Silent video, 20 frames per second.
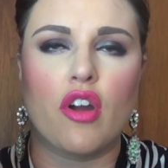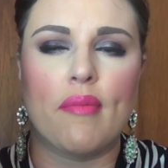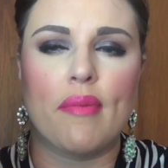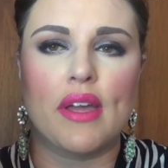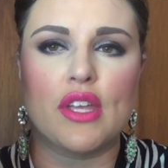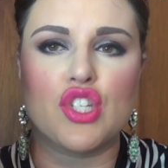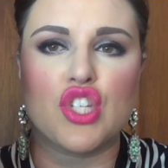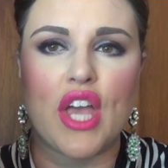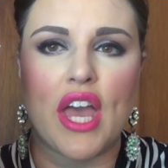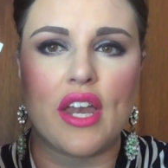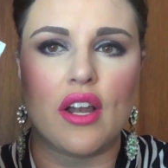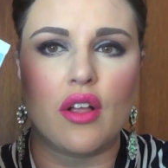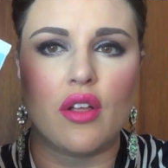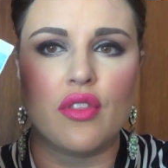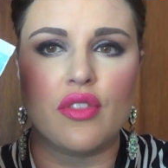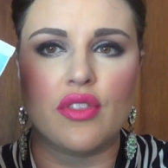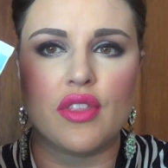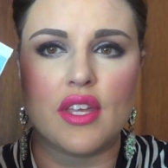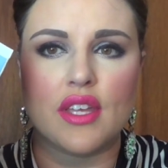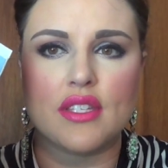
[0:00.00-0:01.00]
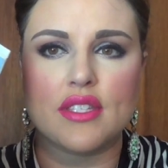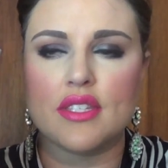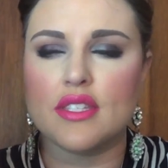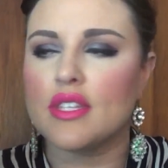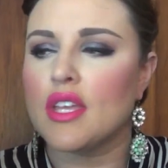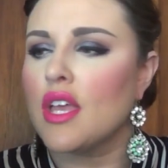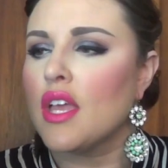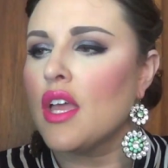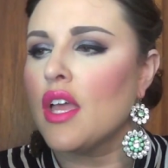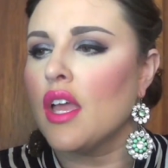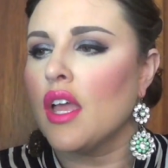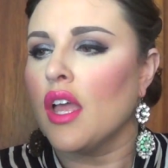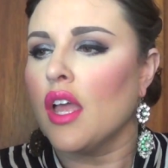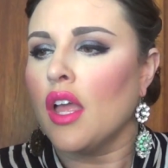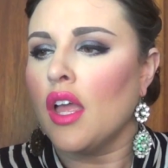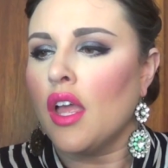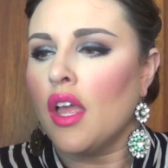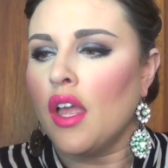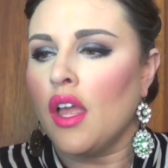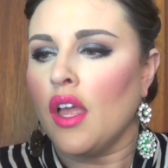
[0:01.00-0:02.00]
on my channel. This
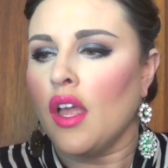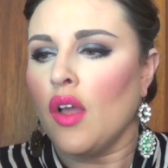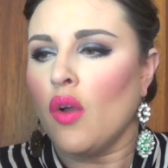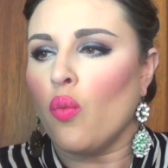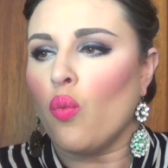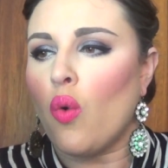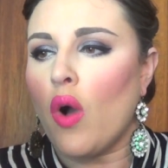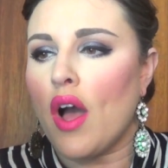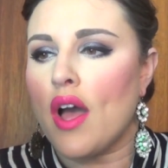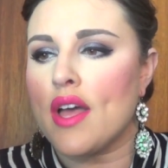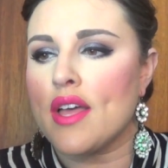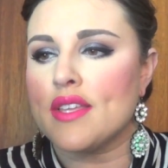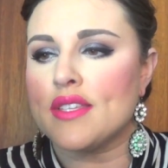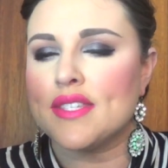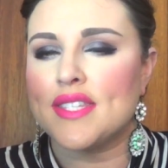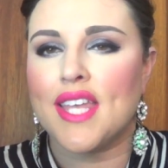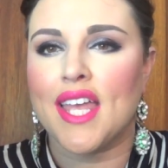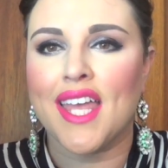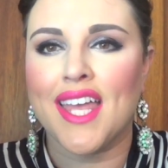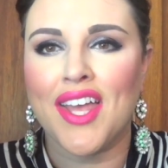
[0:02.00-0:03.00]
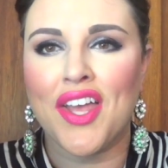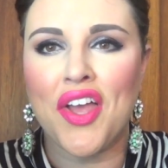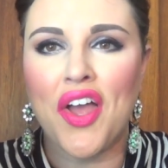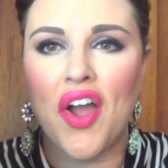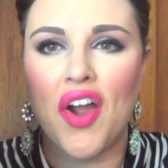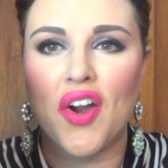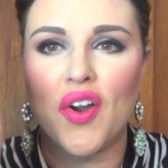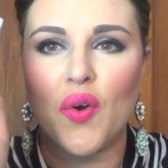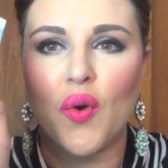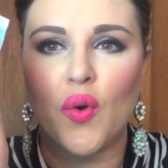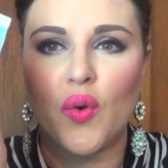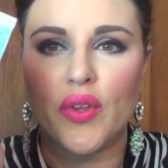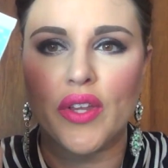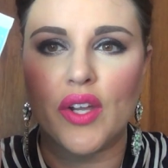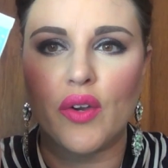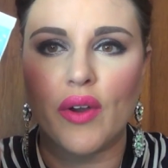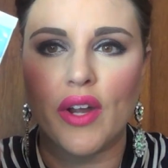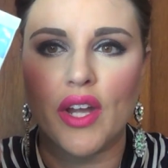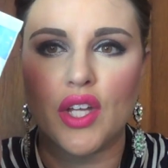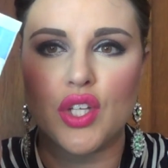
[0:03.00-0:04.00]
was our
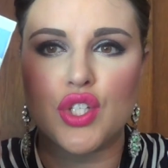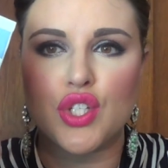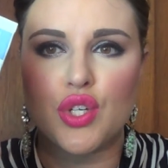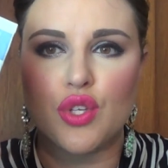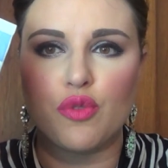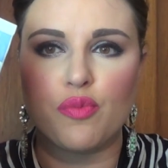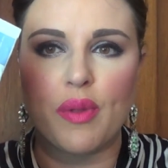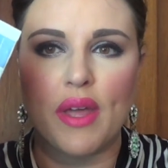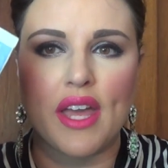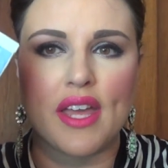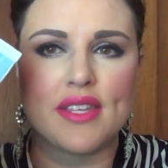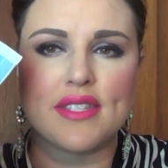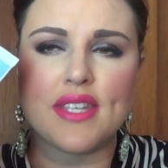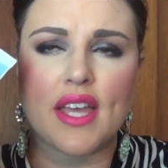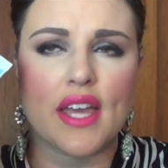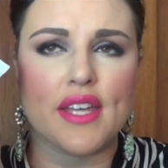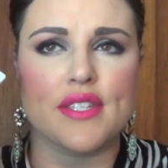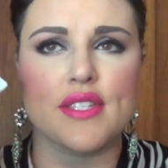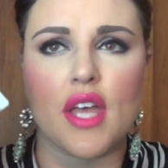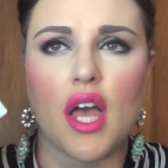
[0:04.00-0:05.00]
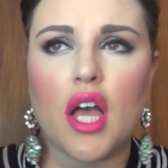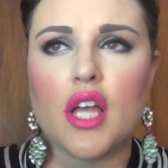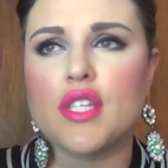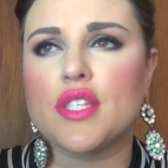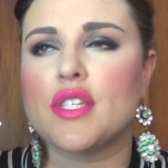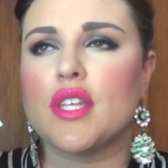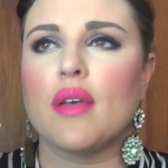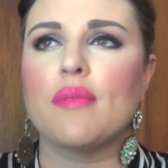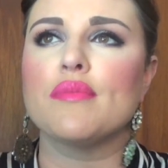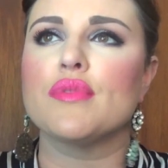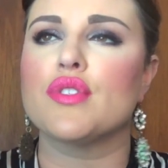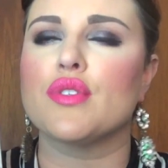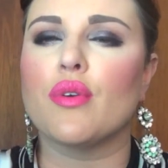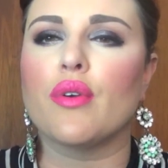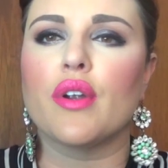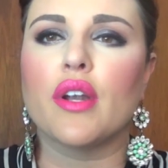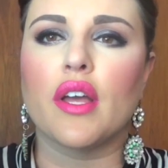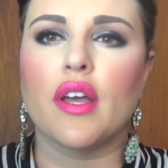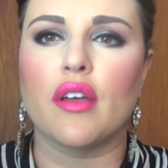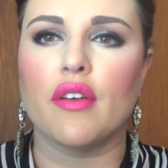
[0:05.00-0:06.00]
Holy Grail toothpaste. I saw some
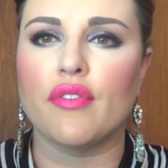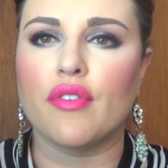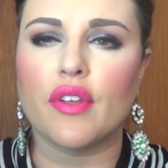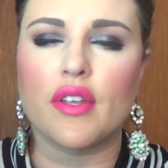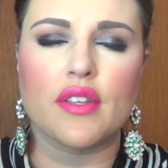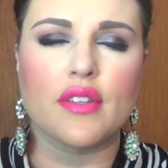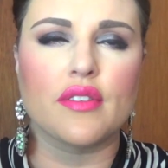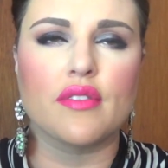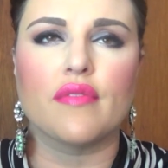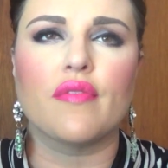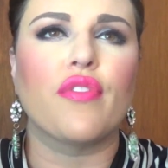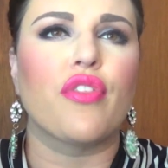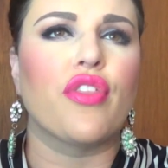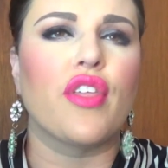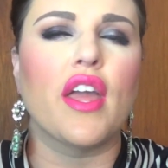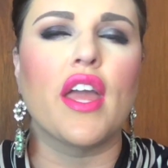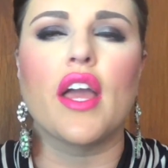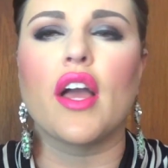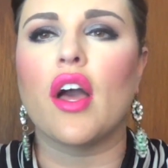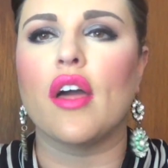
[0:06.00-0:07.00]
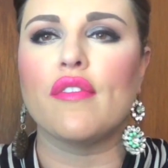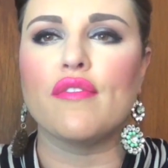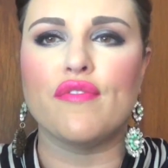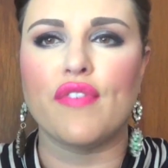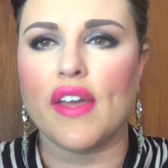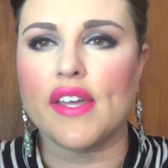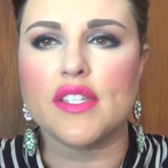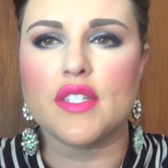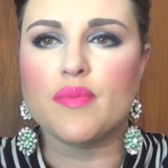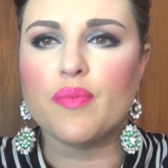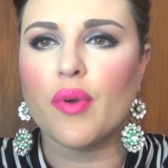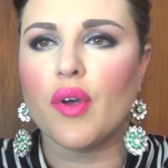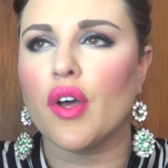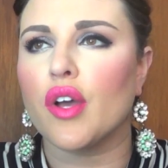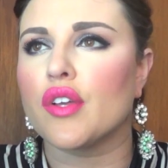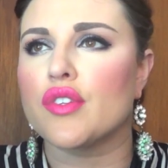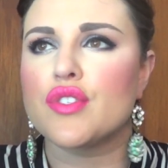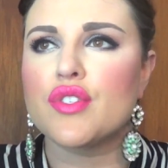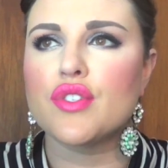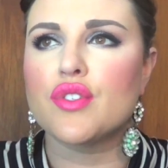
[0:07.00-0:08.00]
sort of thing on
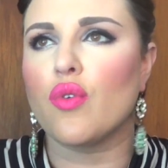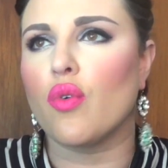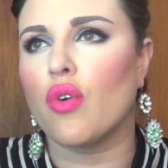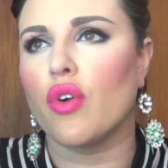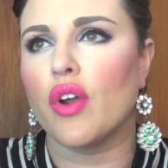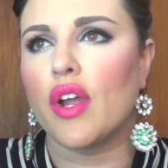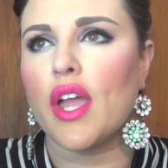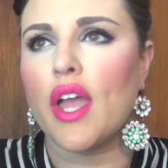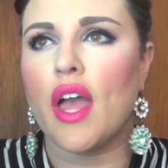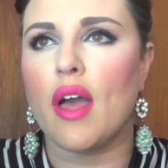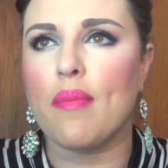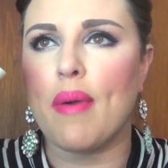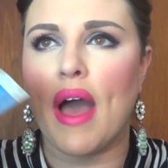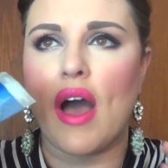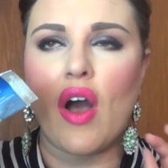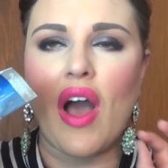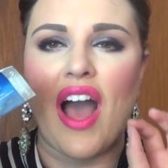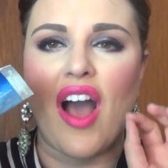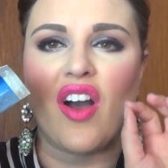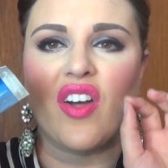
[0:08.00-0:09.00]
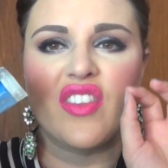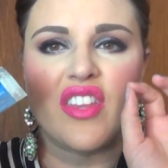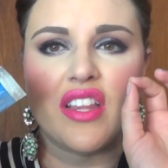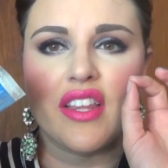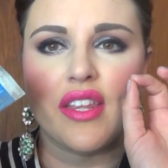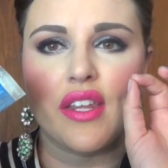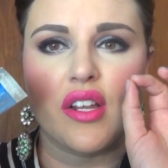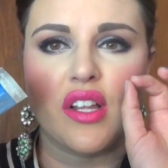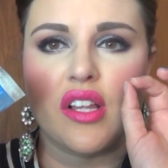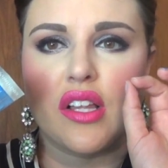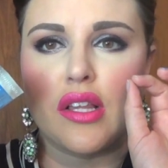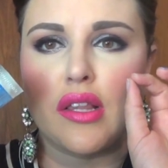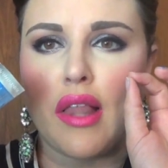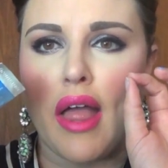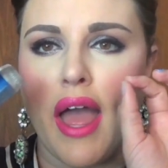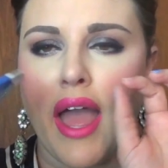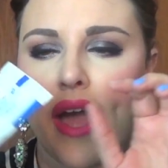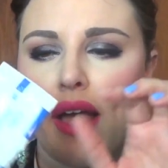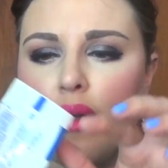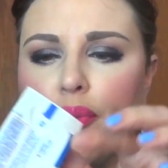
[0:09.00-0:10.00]
Facebook story about how the little
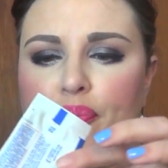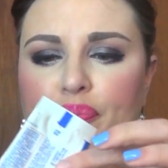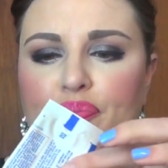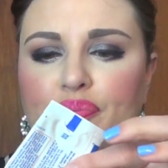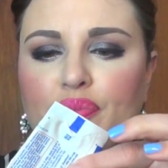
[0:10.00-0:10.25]
like